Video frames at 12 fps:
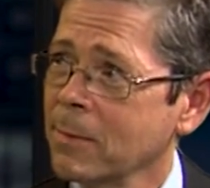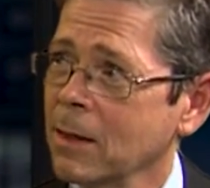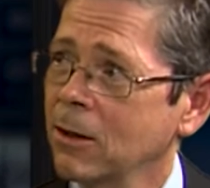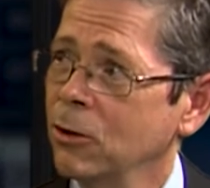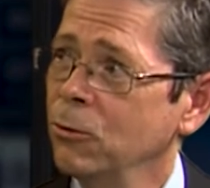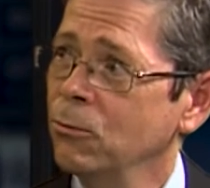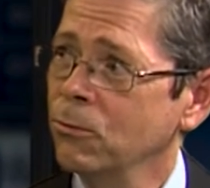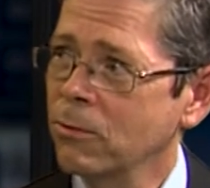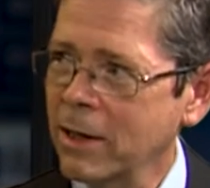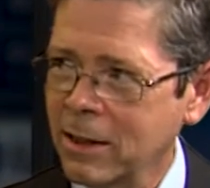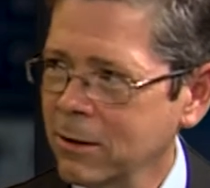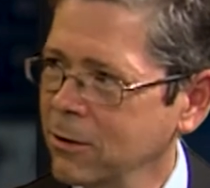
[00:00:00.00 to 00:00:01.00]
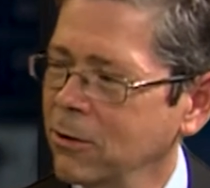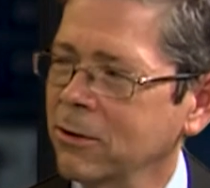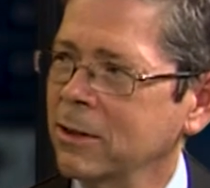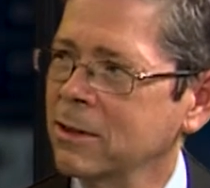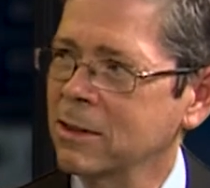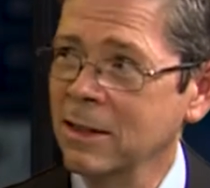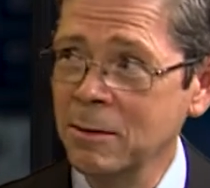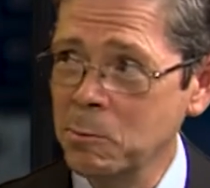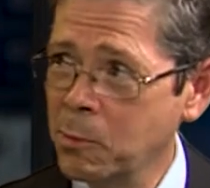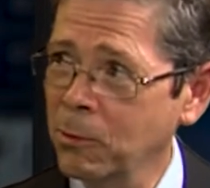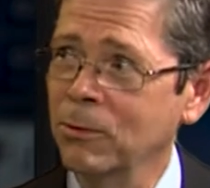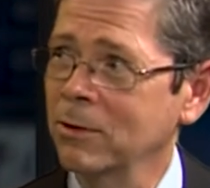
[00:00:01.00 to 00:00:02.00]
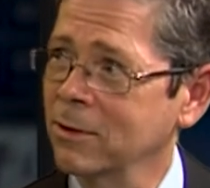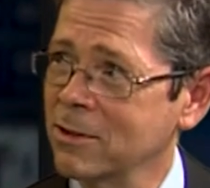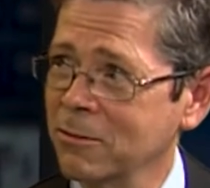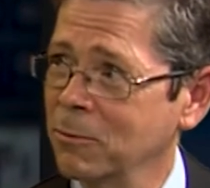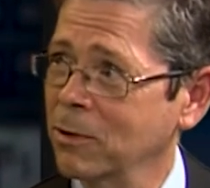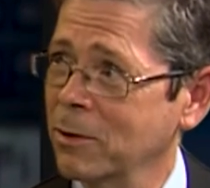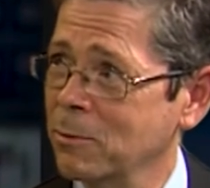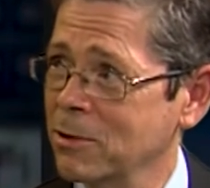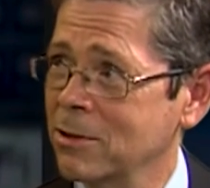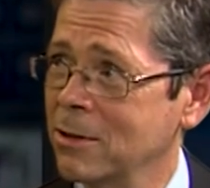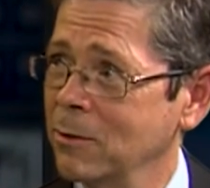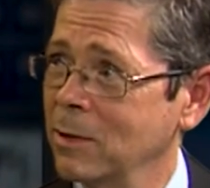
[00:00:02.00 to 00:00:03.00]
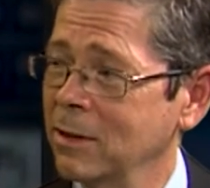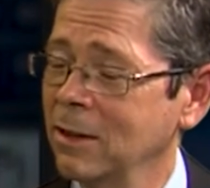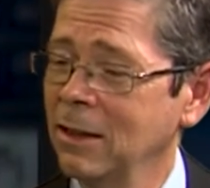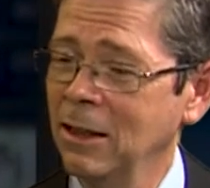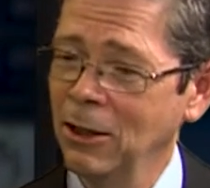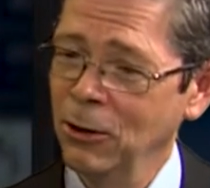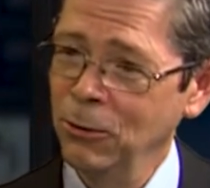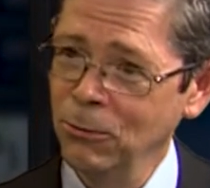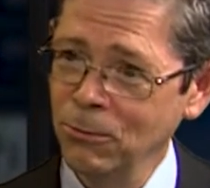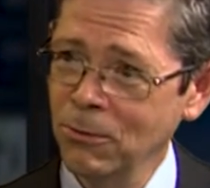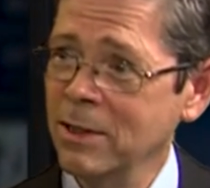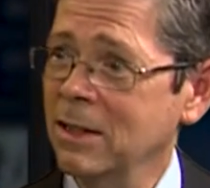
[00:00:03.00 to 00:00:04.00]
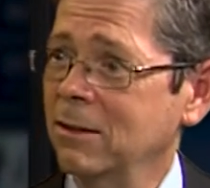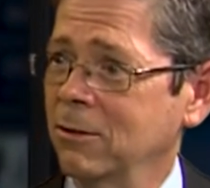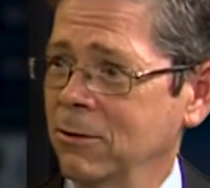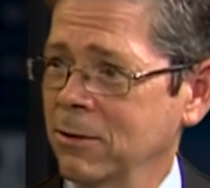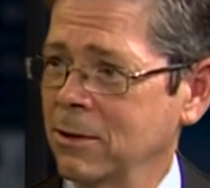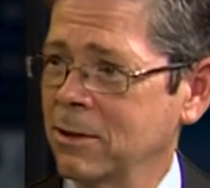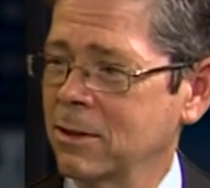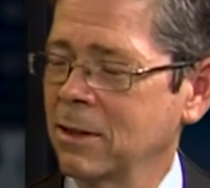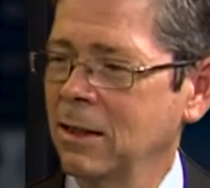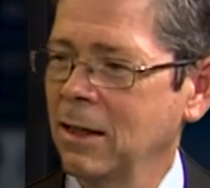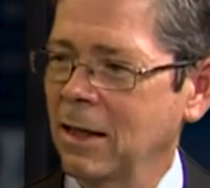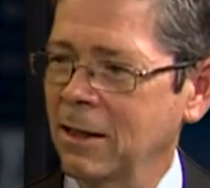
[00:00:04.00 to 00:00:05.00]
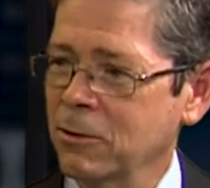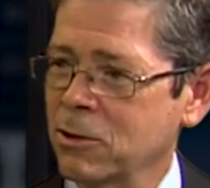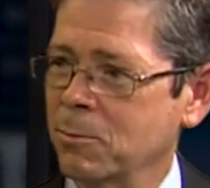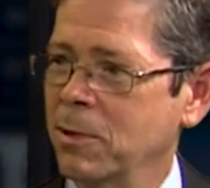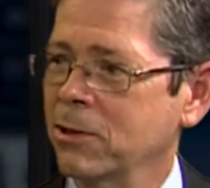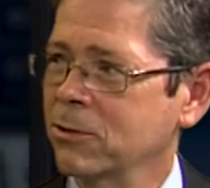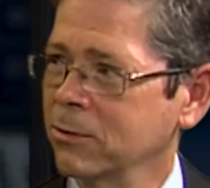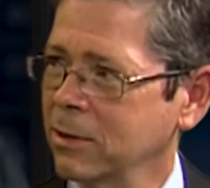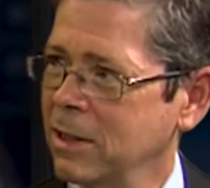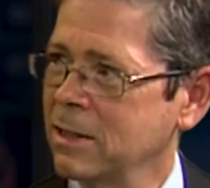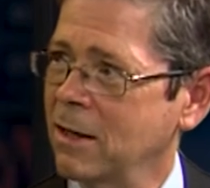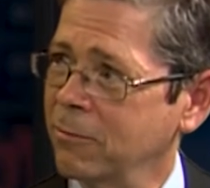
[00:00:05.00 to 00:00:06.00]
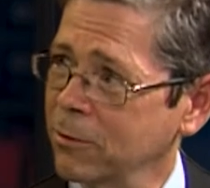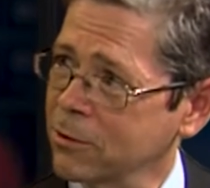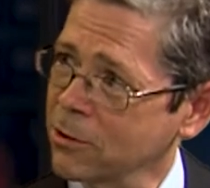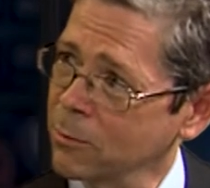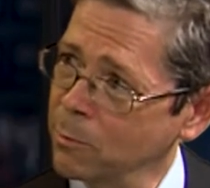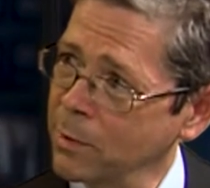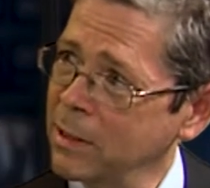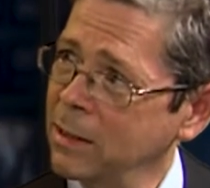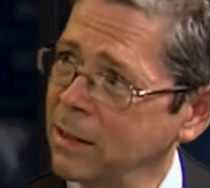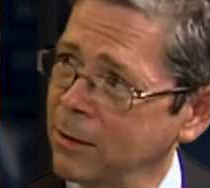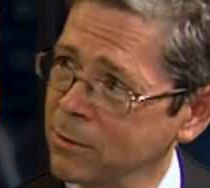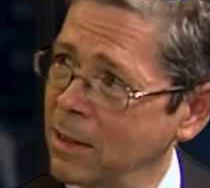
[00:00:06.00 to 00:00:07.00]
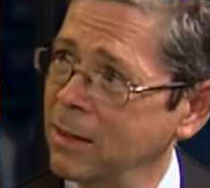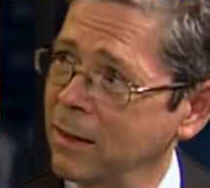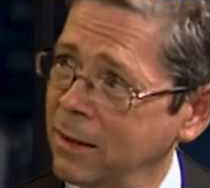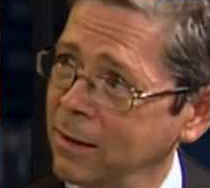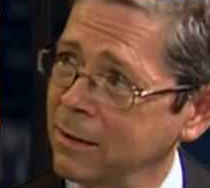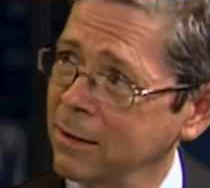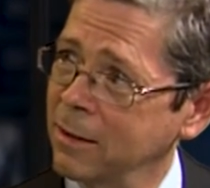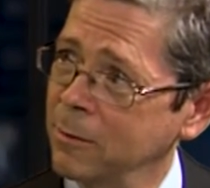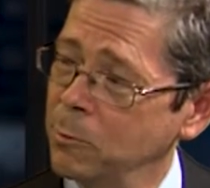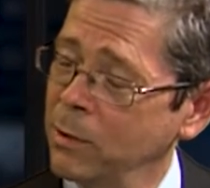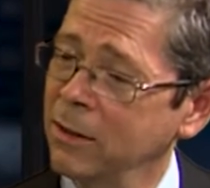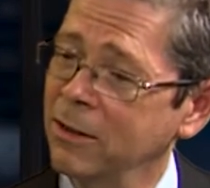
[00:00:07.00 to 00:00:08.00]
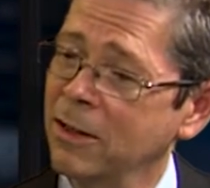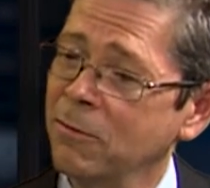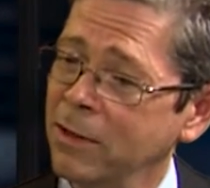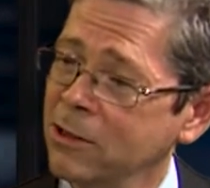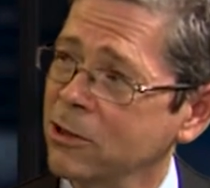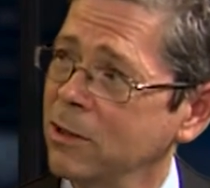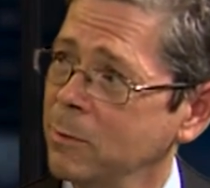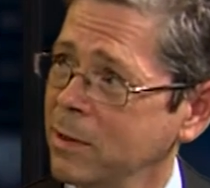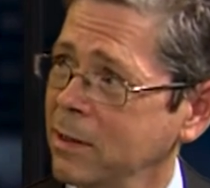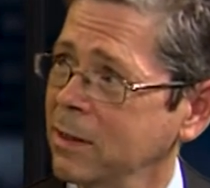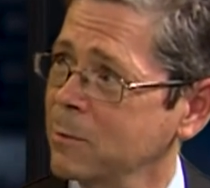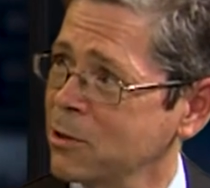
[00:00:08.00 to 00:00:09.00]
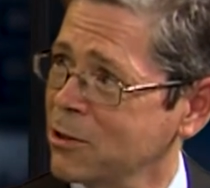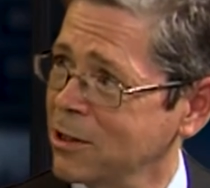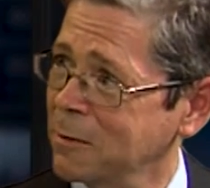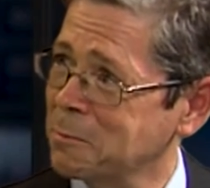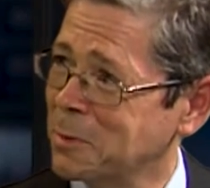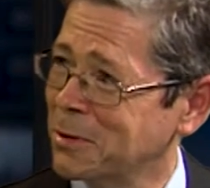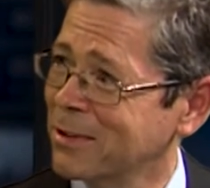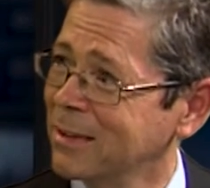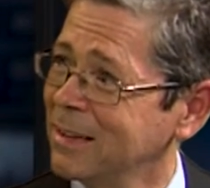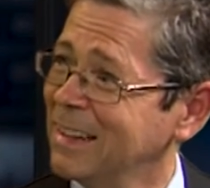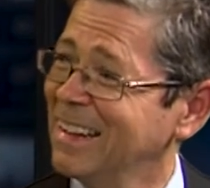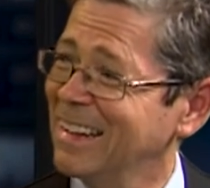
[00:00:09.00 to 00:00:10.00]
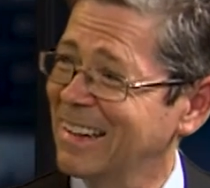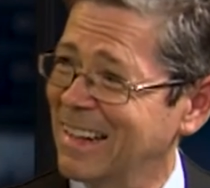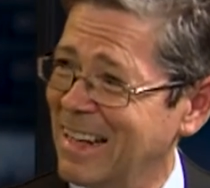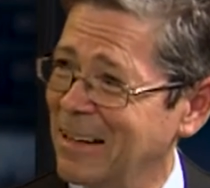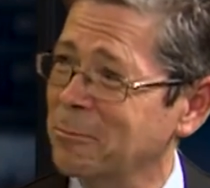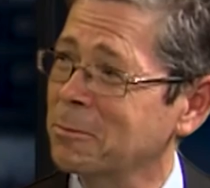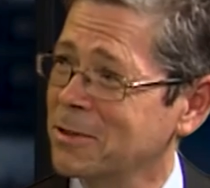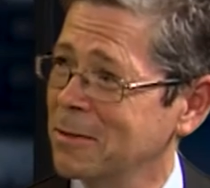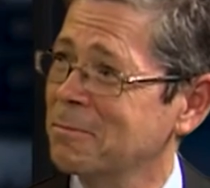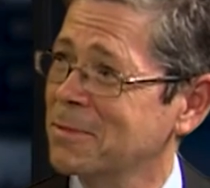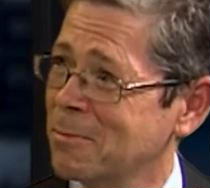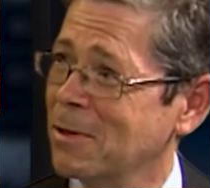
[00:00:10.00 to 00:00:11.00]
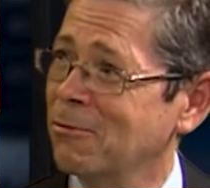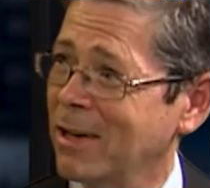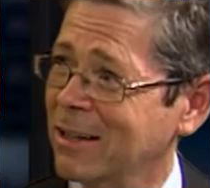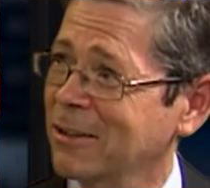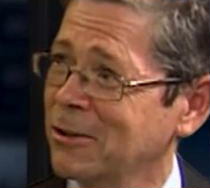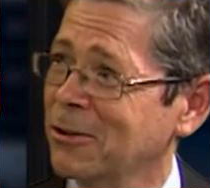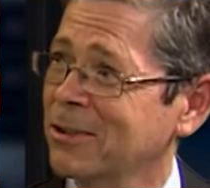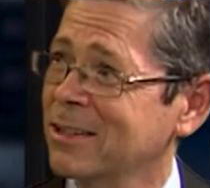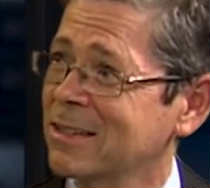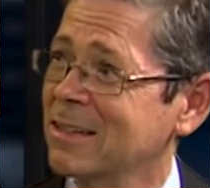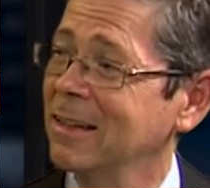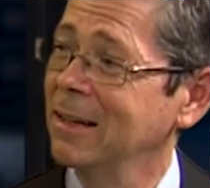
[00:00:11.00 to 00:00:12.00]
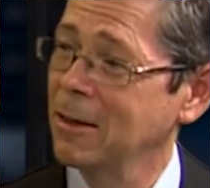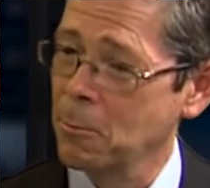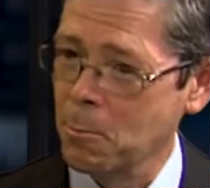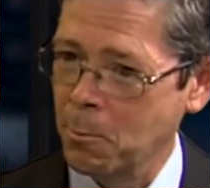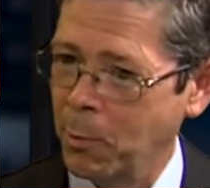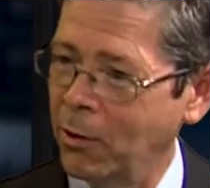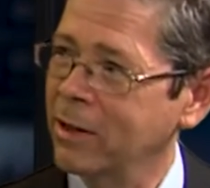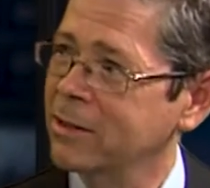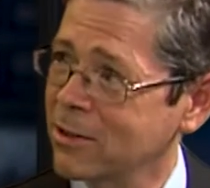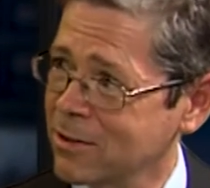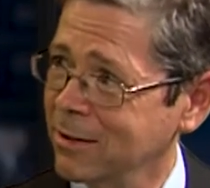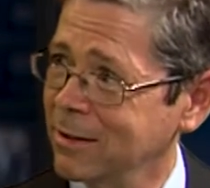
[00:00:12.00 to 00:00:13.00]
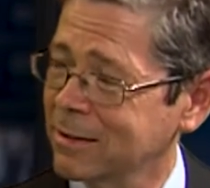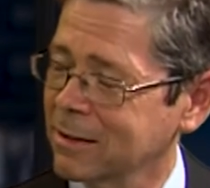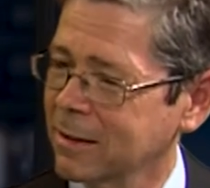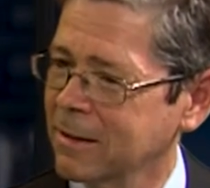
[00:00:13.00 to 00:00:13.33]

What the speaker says: who recognised the importance of what he was doing, who realised how special his efforts had been, how dedicated he'd been, and eventually became his champion and helped him to be recognised by society.